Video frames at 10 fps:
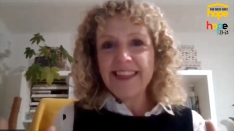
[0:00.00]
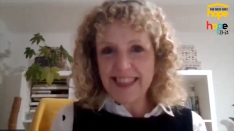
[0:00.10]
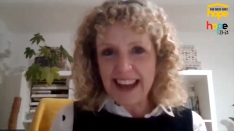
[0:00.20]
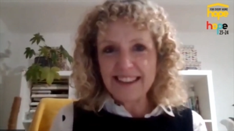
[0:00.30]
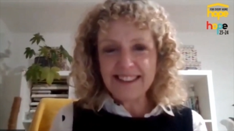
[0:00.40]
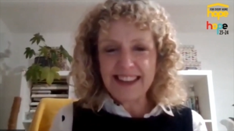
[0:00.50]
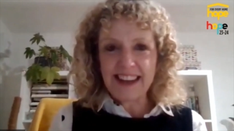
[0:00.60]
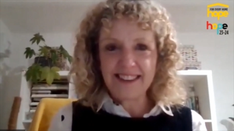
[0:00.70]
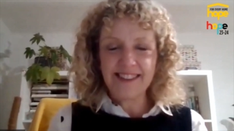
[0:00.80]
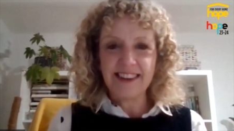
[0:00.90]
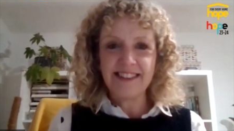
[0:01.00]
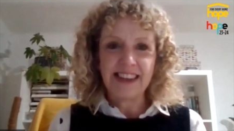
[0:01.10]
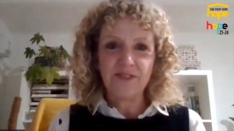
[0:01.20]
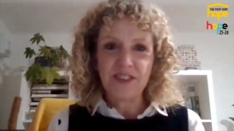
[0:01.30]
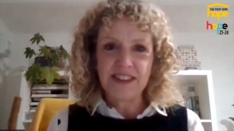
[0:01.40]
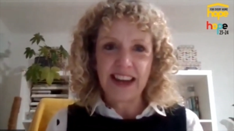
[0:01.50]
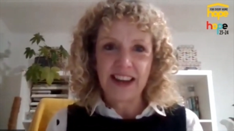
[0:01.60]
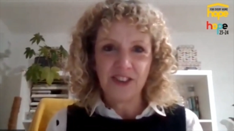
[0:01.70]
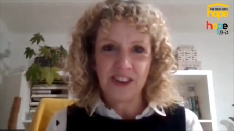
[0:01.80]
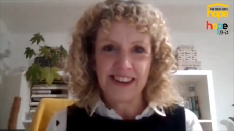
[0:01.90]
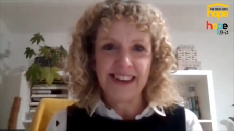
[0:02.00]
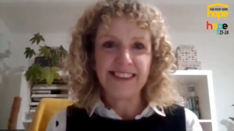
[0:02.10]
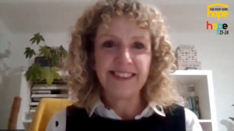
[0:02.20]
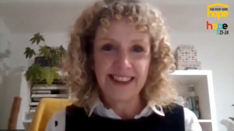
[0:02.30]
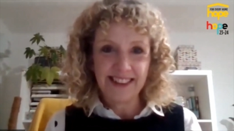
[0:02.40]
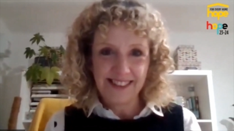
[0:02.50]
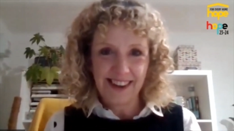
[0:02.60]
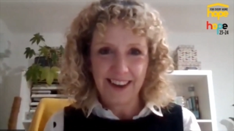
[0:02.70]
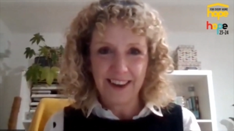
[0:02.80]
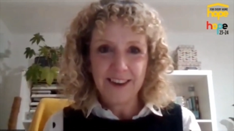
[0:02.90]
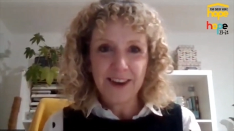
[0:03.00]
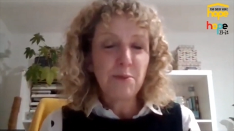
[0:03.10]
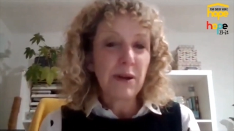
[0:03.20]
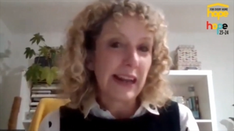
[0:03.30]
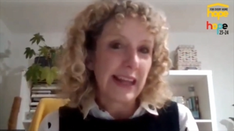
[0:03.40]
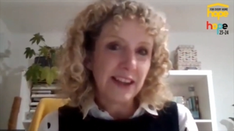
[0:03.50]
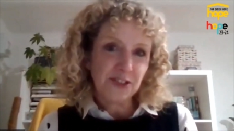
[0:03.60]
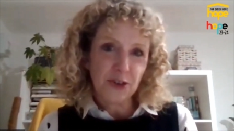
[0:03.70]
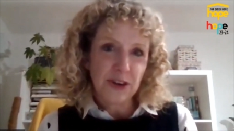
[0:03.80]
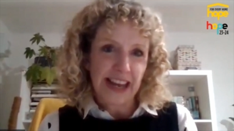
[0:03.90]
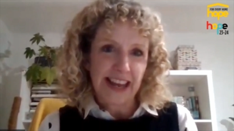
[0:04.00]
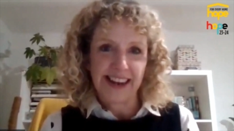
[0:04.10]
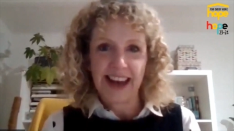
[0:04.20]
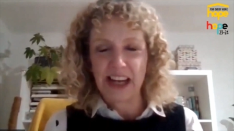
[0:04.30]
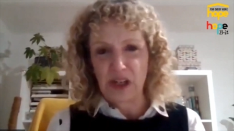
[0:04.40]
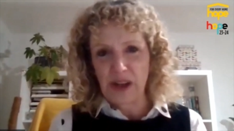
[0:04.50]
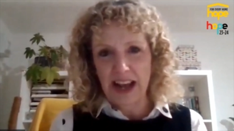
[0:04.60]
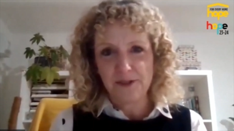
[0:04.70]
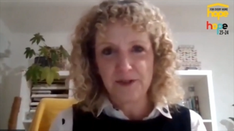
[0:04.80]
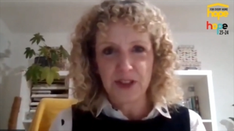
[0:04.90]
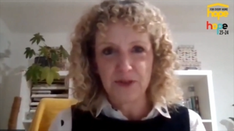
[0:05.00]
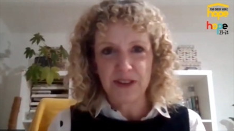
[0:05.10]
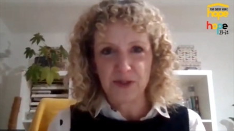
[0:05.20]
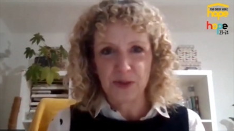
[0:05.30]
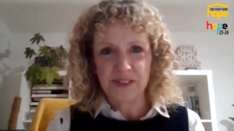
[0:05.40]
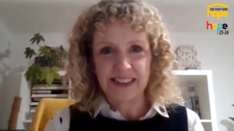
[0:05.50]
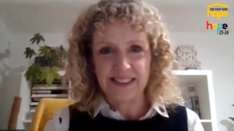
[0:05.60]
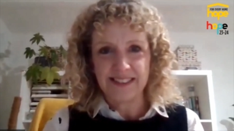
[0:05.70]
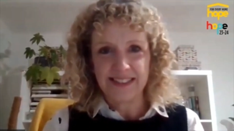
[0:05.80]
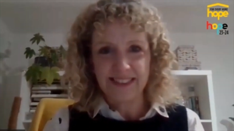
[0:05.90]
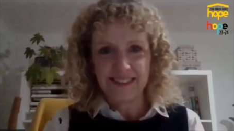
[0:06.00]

That's the exciting invitation this year. Please join in and look out for the resources.